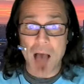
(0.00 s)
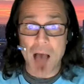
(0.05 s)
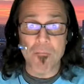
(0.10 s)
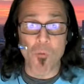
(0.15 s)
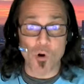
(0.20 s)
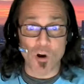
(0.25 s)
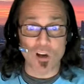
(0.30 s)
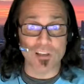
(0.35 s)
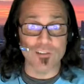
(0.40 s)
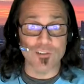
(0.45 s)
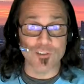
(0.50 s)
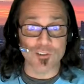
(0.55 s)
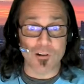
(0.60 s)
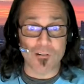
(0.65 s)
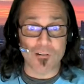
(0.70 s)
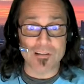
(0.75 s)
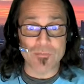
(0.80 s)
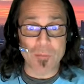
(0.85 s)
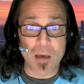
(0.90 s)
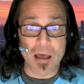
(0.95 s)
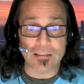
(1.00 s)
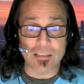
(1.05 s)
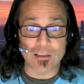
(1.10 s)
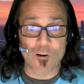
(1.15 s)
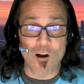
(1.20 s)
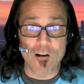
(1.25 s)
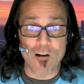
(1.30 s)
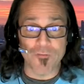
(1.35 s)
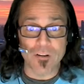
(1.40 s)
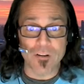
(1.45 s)
I'm more concerned about
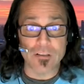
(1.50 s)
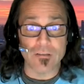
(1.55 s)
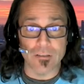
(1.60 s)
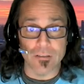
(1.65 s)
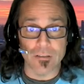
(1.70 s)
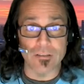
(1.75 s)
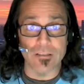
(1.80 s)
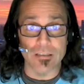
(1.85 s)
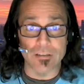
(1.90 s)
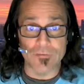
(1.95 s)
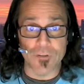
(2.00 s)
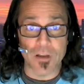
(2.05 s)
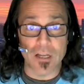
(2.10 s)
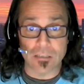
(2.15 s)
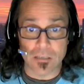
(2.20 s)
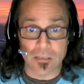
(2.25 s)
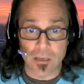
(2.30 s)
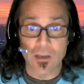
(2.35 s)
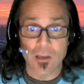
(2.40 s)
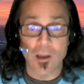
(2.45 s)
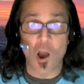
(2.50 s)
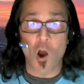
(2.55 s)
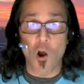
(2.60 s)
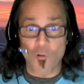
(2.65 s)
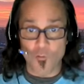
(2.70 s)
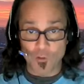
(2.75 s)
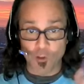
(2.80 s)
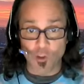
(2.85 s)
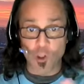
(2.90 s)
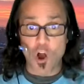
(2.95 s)
the offense than the defense
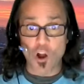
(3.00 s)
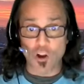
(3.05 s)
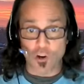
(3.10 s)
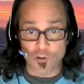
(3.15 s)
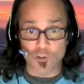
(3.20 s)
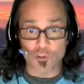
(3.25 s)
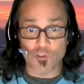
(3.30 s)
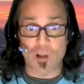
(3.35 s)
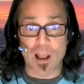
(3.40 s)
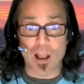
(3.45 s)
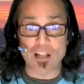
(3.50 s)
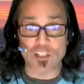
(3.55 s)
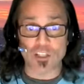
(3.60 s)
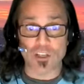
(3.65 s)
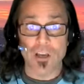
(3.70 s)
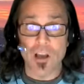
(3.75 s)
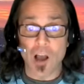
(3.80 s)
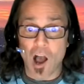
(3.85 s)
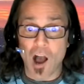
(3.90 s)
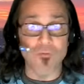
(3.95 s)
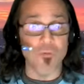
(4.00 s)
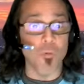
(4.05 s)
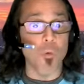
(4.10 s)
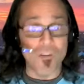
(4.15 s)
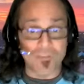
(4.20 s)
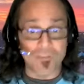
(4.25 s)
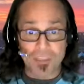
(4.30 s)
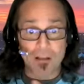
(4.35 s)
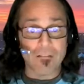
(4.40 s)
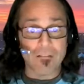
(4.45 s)
over the longer stretch of
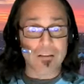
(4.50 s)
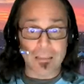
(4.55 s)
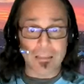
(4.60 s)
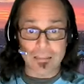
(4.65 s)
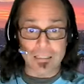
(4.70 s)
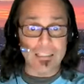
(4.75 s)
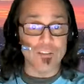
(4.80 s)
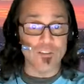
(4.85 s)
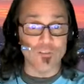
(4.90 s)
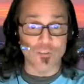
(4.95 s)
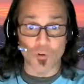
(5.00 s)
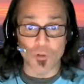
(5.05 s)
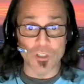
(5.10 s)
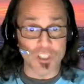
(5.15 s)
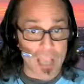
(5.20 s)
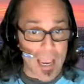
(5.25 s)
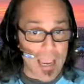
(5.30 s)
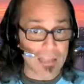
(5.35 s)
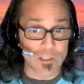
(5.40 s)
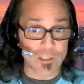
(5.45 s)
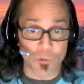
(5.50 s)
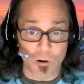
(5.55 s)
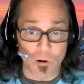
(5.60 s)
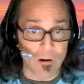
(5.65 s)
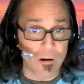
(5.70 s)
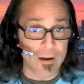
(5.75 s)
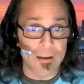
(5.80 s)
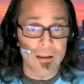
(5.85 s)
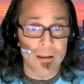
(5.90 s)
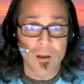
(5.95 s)
what they're going to need to do in
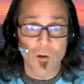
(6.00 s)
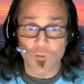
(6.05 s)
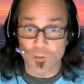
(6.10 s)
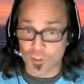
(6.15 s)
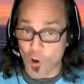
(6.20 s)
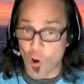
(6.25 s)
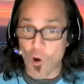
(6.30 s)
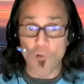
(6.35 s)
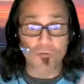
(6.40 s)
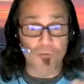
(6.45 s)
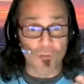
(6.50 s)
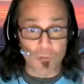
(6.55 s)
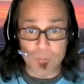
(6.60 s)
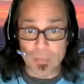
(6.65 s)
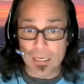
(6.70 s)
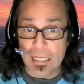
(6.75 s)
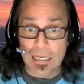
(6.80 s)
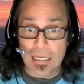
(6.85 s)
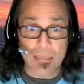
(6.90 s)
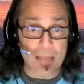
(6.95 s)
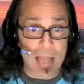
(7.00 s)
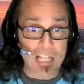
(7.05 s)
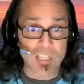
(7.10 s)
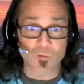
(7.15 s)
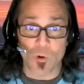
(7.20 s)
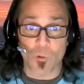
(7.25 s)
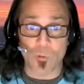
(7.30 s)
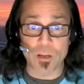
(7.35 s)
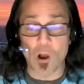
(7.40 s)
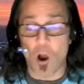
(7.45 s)
January. So for me,
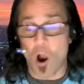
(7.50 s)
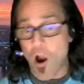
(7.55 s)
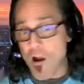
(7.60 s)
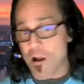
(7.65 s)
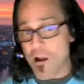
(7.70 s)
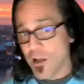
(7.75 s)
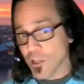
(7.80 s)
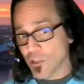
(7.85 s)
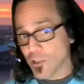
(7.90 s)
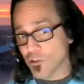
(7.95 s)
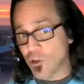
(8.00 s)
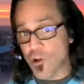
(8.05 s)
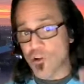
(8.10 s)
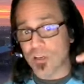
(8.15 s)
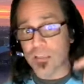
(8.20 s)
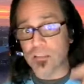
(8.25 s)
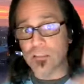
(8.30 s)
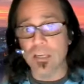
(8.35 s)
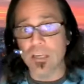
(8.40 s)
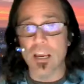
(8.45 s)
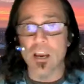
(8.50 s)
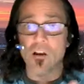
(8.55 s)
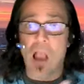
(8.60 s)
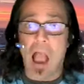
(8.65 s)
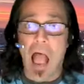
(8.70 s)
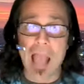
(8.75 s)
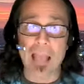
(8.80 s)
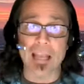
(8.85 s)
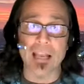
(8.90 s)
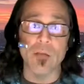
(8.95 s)
that's where we are. Luke is here.
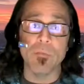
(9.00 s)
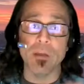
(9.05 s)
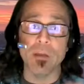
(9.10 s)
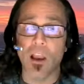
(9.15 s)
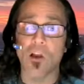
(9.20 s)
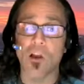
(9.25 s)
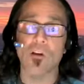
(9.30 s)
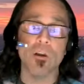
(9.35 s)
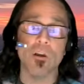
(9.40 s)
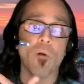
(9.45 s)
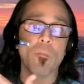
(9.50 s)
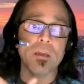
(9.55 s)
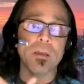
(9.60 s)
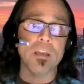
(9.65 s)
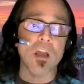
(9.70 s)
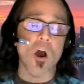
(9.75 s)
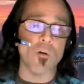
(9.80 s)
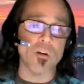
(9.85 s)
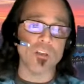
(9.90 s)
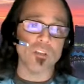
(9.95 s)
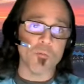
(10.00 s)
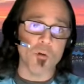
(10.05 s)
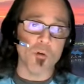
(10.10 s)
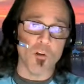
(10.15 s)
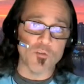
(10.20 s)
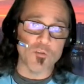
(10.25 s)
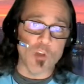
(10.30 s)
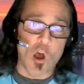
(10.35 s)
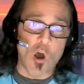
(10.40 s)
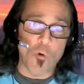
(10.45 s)
I am here. He'll be in Owings
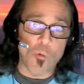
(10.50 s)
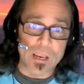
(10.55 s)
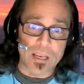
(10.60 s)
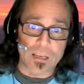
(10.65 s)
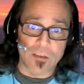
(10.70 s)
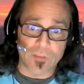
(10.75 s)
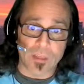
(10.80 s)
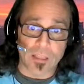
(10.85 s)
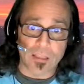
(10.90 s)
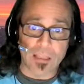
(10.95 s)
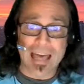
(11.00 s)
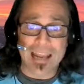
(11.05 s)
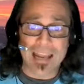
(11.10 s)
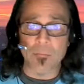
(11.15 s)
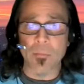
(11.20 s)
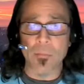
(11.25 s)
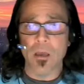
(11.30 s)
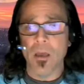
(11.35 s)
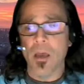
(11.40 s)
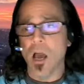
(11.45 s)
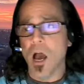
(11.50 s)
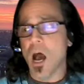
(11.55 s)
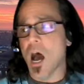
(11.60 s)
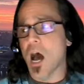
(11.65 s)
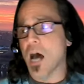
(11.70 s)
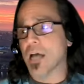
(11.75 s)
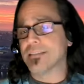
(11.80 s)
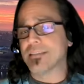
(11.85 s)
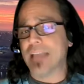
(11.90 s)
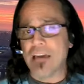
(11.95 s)
Mills all week if they let him.
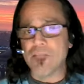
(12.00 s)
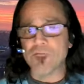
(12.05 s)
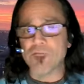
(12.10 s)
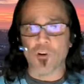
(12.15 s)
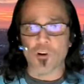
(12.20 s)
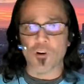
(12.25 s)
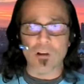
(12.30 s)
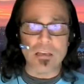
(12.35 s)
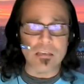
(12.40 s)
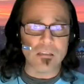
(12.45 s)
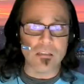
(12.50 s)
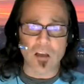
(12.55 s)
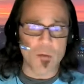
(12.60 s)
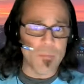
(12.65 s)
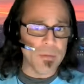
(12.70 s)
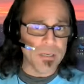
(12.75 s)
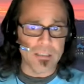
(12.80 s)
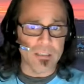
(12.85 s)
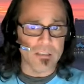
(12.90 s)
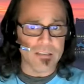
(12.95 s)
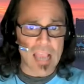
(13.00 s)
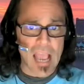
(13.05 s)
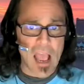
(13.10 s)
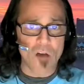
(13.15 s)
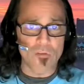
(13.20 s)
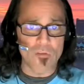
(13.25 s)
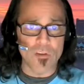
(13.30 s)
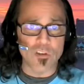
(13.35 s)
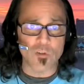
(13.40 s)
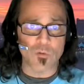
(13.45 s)
Uh, Denver is coming to
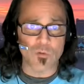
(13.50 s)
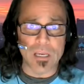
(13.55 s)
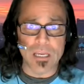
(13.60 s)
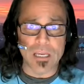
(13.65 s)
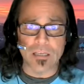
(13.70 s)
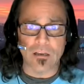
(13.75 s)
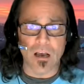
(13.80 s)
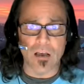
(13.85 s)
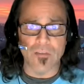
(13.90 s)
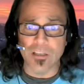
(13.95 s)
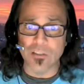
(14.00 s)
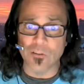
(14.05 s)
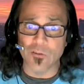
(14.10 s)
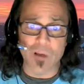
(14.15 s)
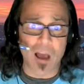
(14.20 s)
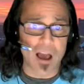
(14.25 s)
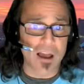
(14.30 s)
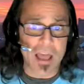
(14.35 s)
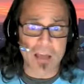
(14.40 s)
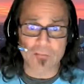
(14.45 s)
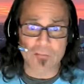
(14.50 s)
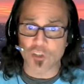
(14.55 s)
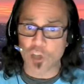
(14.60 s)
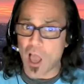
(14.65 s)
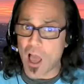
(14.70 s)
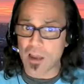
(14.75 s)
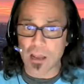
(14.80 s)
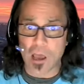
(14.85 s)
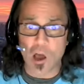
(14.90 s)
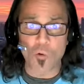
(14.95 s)
town this week. Uh, they do not have
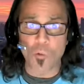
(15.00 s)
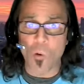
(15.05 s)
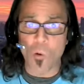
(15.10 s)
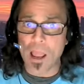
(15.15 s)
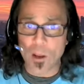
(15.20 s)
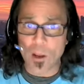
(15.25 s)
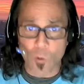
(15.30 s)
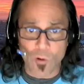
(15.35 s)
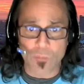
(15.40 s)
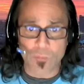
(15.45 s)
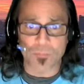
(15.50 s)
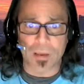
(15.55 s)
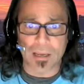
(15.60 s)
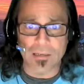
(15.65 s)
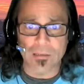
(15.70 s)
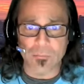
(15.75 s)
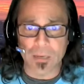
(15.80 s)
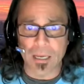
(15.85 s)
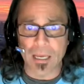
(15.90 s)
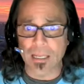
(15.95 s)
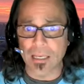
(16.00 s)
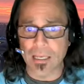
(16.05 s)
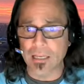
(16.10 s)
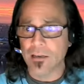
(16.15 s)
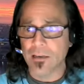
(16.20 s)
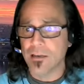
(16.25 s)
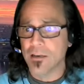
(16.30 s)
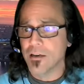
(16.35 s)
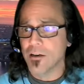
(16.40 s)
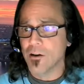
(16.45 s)
John Elway or Peyton Manning
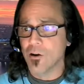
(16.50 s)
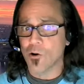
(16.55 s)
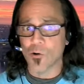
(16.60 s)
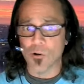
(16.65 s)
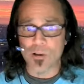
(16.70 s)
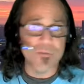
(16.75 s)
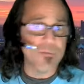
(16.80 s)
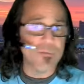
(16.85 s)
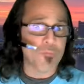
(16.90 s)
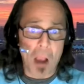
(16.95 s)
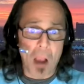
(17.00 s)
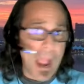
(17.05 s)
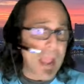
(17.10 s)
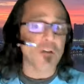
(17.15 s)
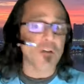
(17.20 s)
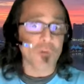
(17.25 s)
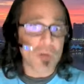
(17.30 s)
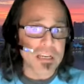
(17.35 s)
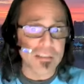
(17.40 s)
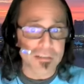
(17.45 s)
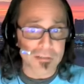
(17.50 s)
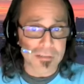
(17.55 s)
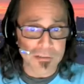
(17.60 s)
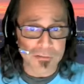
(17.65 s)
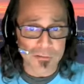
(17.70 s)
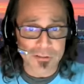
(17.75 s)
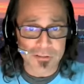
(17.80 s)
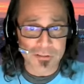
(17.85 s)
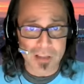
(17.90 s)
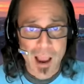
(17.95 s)
or even Brian
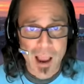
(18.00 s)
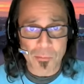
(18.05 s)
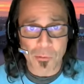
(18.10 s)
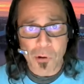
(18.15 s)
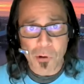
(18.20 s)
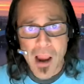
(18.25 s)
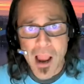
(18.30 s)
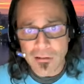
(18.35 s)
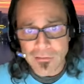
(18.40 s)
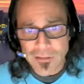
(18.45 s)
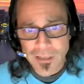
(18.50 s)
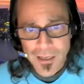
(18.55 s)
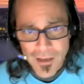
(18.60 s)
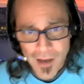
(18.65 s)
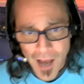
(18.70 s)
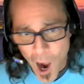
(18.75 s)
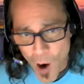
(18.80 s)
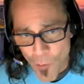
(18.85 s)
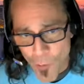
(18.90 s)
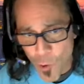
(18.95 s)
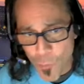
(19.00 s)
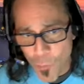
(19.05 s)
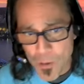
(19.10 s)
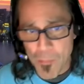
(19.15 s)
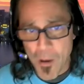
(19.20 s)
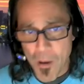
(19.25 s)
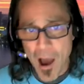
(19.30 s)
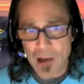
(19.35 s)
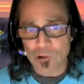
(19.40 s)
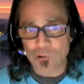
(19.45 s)
Griese this time around. Uh, we'll
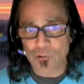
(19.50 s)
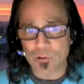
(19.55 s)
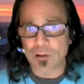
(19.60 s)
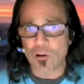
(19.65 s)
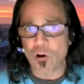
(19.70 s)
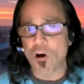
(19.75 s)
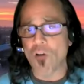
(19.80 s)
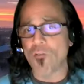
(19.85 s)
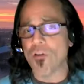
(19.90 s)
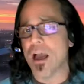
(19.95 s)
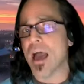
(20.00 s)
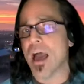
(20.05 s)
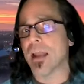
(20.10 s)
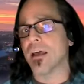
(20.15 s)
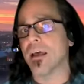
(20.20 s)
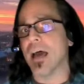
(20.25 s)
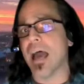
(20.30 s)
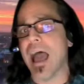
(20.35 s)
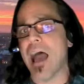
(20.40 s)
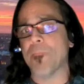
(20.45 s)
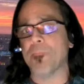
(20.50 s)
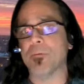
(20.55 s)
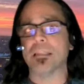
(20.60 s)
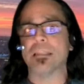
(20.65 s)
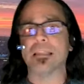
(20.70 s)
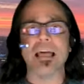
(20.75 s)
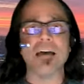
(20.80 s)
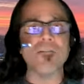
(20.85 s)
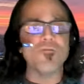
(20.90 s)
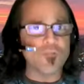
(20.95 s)
be monitoring all that. Uh, happy
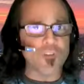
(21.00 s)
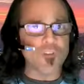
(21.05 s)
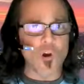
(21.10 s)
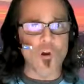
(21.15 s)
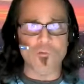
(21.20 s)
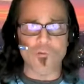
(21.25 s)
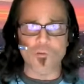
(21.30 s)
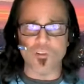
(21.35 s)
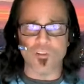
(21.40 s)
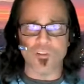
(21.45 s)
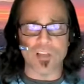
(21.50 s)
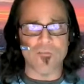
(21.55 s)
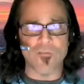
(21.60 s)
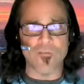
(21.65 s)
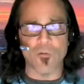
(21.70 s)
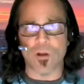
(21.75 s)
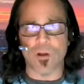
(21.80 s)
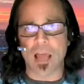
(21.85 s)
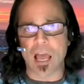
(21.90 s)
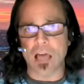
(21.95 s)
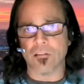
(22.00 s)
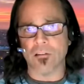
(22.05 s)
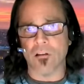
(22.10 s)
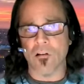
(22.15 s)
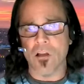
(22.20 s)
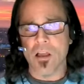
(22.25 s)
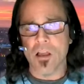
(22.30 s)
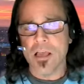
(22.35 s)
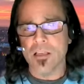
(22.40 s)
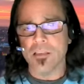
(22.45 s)
leftovers to everyone out
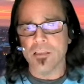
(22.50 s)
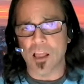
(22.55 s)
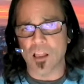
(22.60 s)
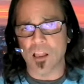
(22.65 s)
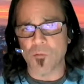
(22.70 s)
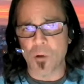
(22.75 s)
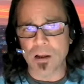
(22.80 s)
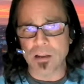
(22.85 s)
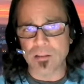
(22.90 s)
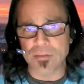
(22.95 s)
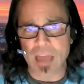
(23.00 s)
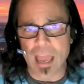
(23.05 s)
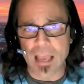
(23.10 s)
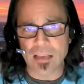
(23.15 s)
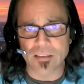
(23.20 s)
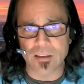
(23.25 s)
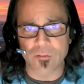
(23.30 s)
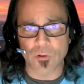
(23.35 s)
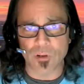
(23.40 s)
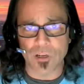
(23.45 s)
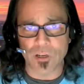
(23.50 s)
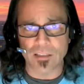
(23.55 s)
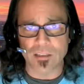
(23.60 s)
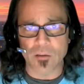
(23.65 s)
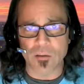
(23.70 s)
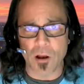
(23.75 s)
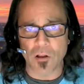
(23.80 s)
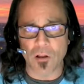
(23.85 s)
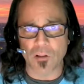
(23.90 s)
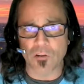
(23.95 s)
there celebrating Thanksgiving. We're going to get
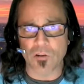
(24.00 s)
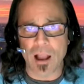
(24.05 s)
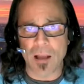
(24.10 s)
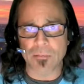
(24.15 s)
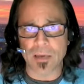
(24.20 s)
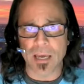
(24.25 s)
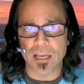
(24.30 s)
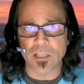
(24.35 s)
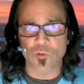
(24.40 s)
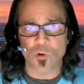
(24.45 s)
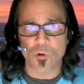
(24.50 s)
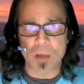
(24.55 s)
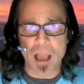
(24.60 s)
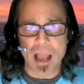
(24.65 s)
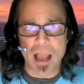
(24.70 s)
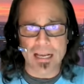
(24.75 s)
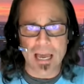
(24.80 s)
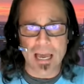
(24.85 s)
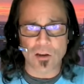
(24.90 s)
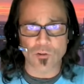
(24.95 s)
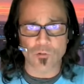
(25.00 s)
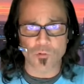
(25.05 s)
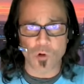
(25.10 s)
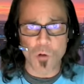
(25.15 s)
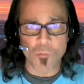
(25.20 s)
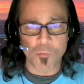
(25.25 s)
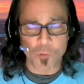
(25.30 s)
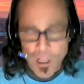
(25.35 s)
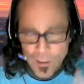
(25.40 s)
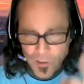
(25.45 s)
the Maryland Crab Cake Tour back out on the
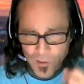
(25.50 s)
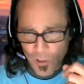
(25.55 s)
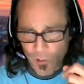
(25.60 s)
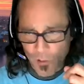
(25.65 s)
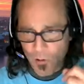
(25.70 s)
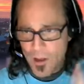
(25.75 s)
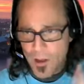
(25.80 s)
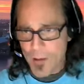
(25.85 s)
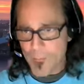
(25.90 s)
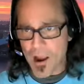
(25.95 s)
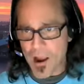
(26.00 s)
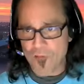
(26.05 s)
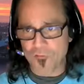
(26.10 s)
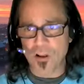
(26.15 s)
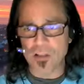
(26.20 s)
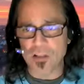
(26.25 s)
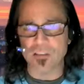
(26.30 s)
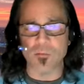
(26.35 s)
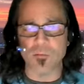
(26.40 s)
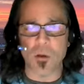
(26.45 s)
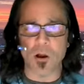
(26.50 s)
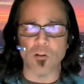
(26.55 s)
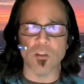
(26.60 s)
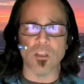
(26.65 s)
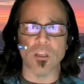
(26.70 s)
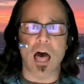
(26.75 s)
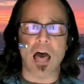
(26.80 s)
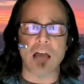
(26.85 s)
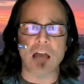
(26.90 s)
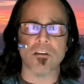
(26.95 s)
road. Brought to you by our friends at the
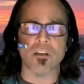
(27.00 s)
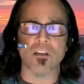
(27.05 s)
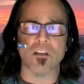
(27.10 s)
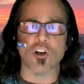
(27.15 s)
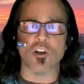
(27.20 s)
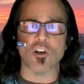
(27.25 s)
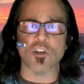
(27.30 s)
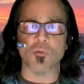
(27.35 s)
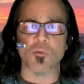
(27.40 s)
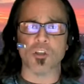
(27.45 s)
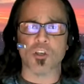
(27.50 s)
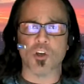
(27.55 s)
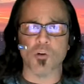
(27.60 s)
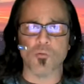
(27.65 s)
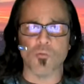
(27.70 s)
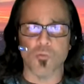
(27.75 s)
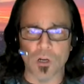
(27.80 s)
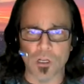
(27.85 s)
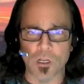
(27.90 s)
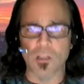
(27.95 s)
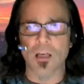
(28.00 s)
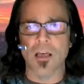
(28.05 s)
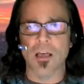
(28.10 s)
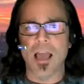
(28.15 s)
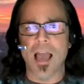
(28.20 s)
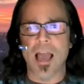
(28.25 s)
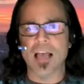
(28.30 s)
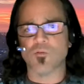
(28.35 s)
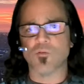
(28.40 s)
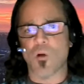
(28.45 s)
Maryland Lottery in conjunction with Goodwill
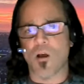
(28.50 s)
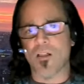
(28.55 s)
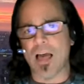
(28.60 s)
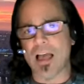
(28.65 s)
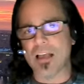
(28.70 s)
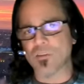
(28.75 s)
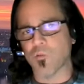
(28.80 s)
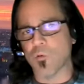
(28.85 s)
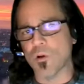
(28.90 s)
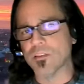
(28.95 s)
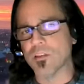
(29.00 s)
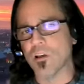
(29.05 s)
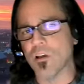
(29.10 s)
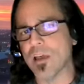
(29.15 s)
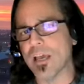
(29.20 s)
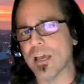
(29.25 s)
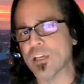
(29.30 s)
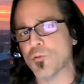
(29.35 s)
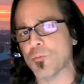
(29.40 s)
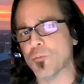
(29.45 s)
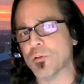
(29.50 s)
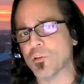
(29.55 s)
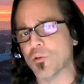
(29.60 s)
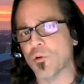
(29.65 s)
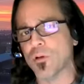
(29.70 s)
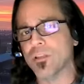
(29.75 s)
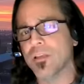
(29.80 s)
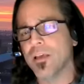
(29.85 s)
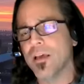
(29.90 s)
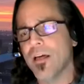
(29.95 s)
as well as Window Nation. We'll be
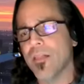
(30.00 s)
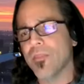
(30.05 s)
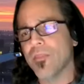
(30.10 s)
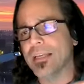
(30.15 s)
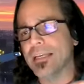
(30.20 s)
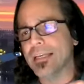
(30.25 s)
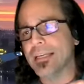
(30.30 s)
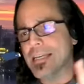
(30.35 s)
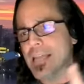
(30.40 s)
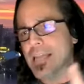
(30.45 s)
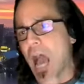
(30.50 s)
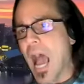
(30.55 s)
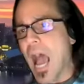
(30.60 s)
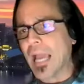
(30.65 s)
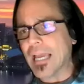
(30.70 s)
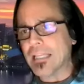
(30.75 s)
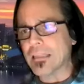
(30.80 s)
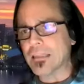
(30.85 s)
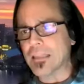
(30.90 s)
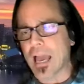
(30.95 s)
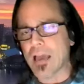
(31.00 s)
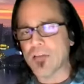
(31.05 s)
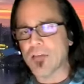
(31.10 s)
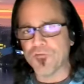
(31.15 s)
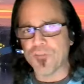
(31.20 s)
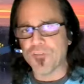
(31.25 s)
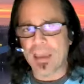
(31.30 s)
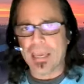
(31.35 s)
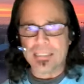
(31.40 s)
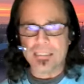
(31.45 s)
doing the ninth at
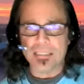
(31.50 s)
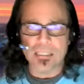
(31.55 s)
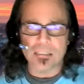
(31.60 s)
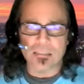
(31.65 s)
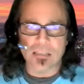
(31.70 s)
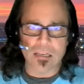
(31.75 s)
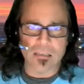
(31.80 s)
Faidley's.